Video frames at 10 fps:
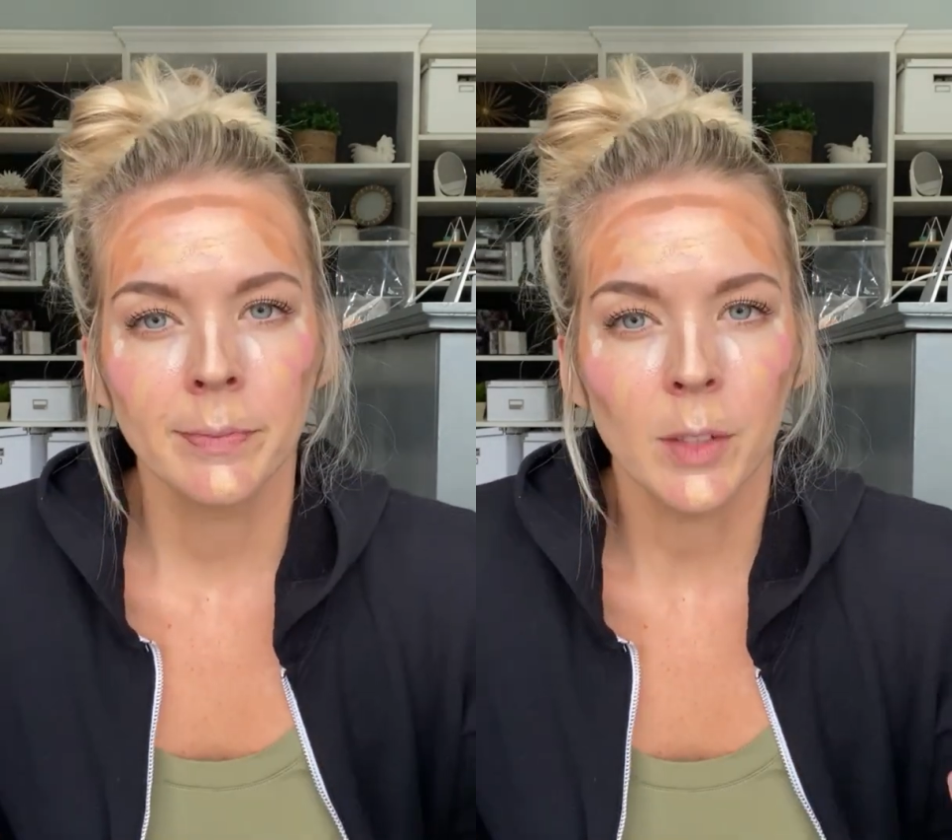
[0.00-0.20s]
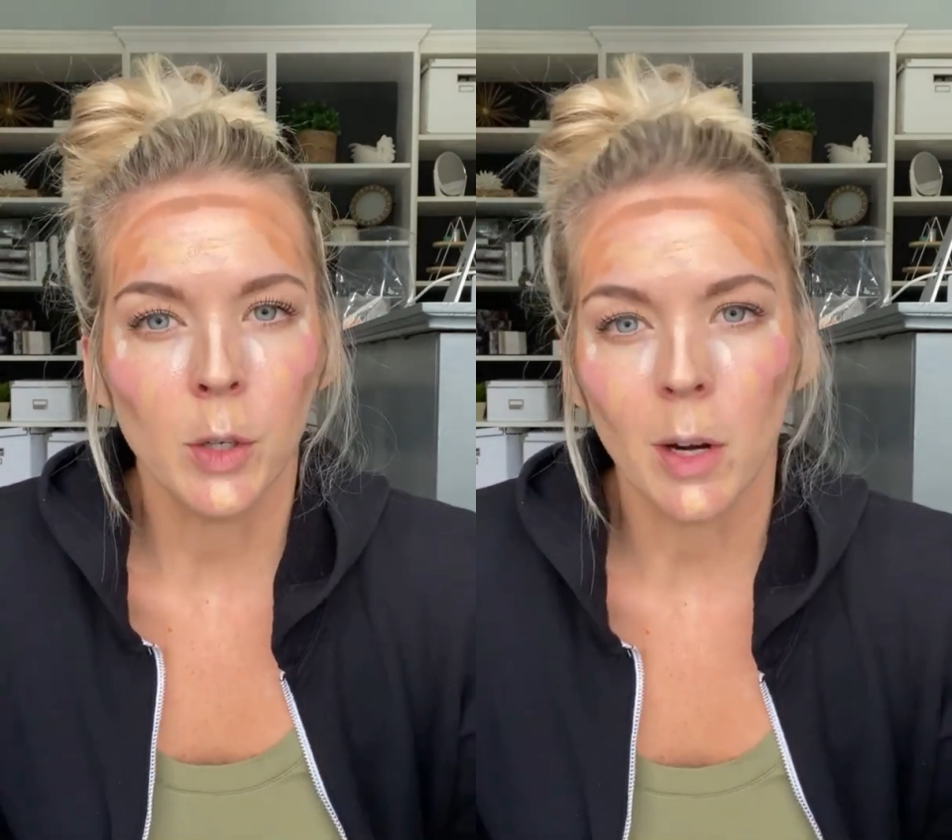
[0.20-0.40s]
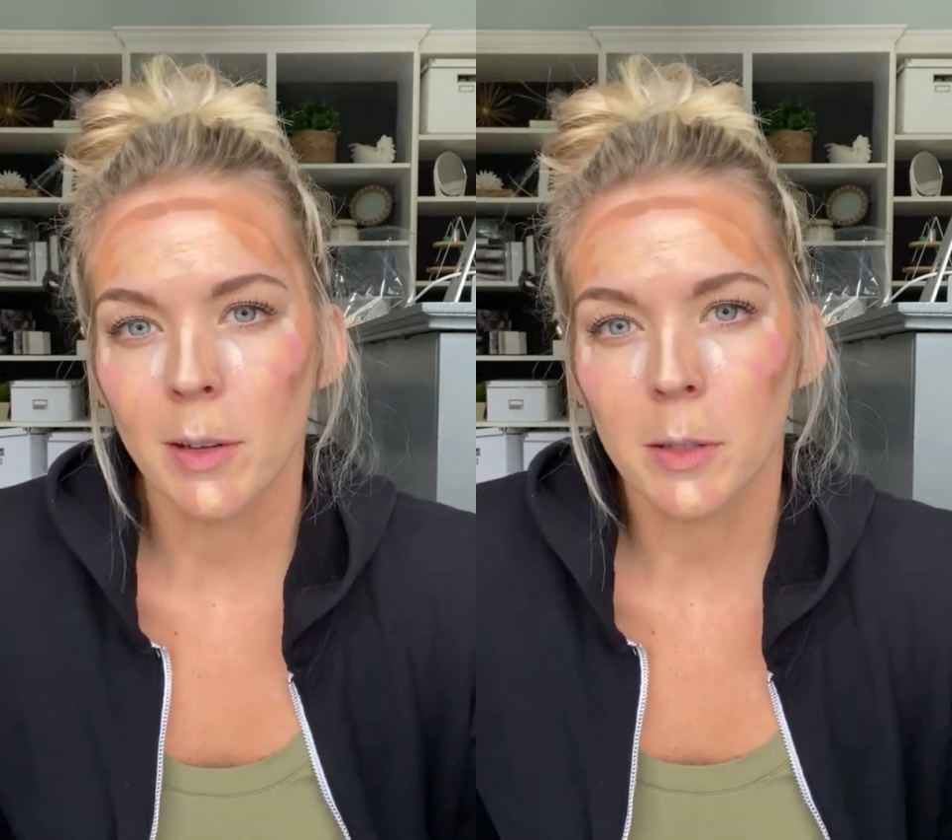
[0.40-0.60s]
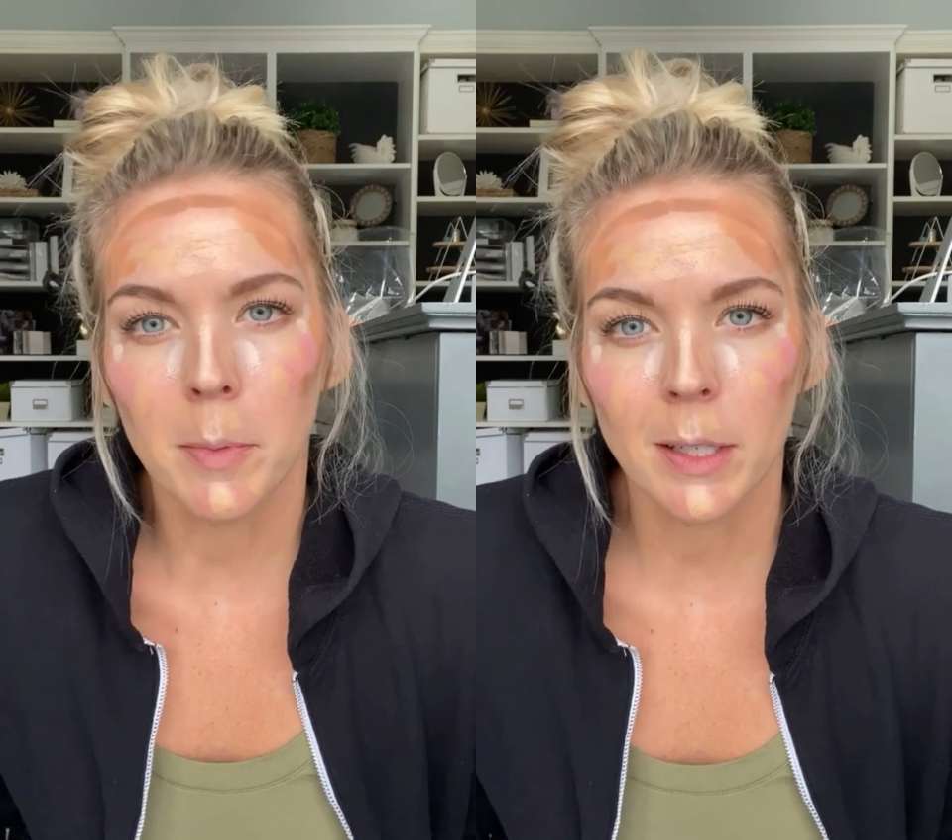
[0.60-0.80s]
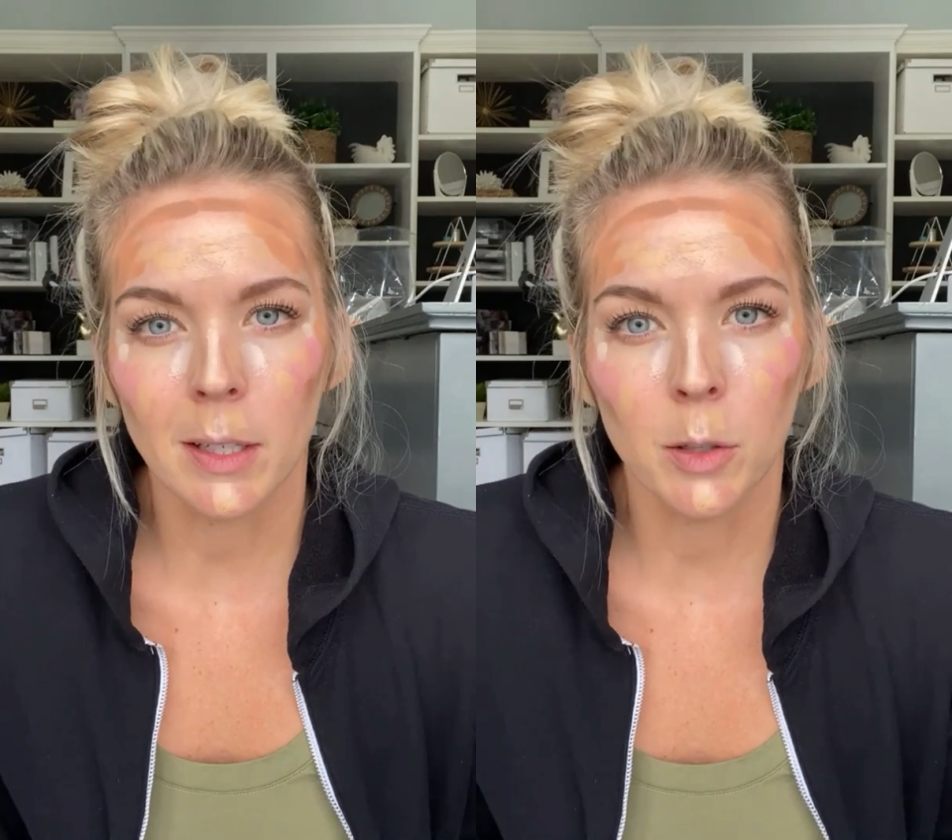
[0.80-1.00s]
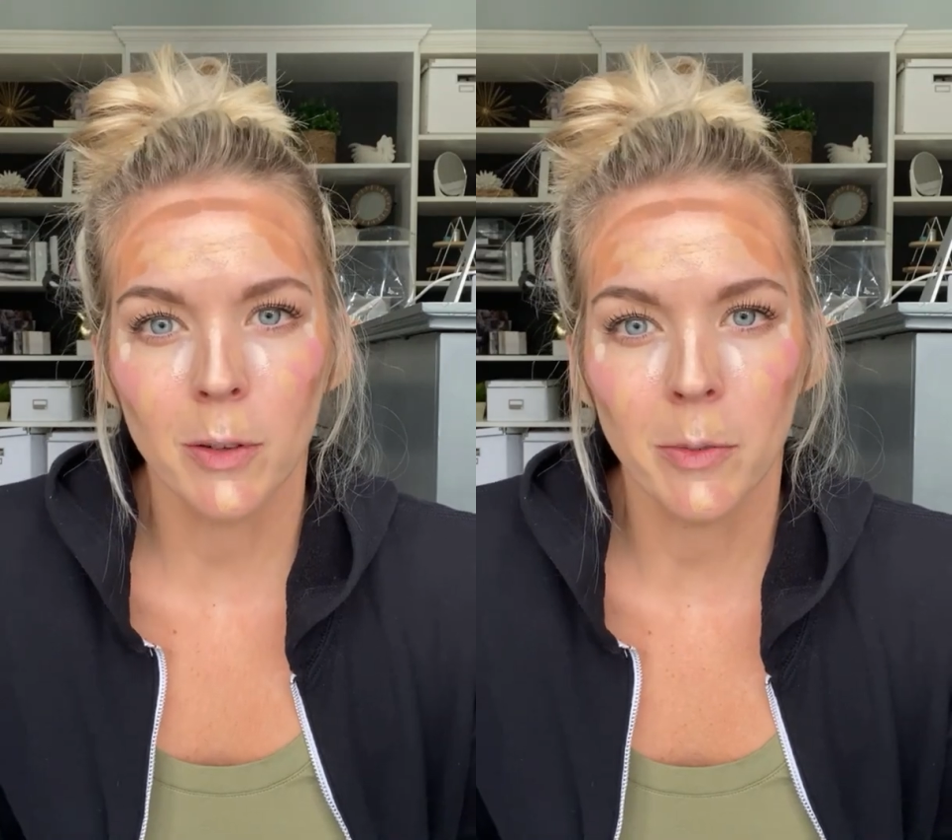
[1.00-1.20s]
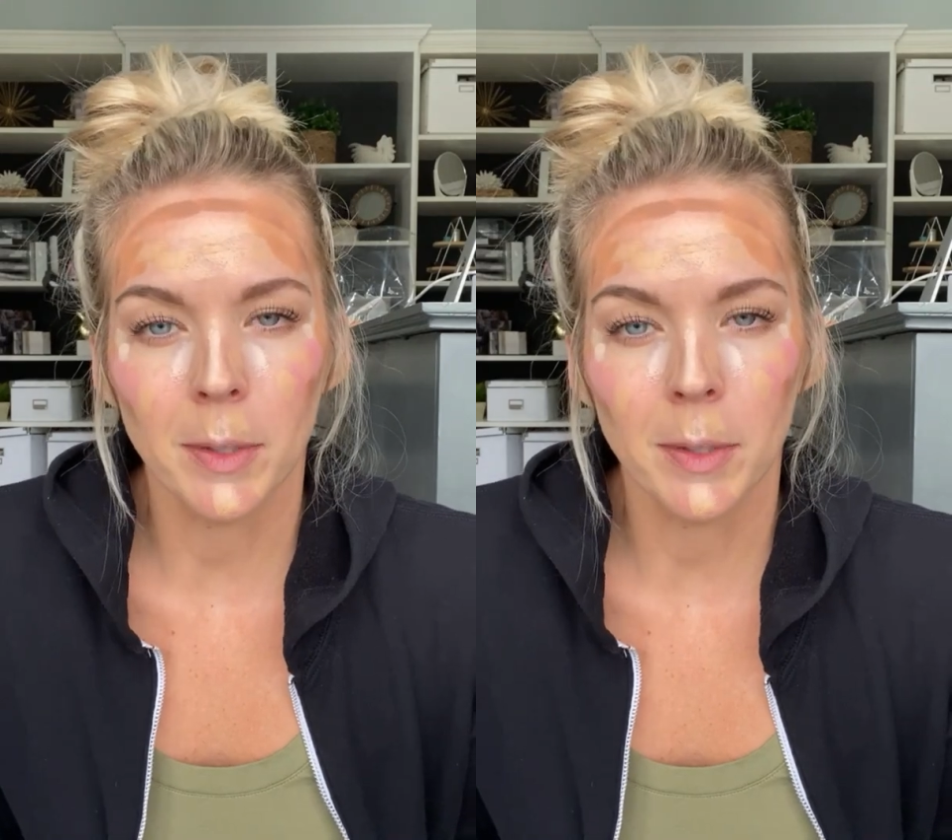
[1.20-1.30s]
You can also mix the 2 of them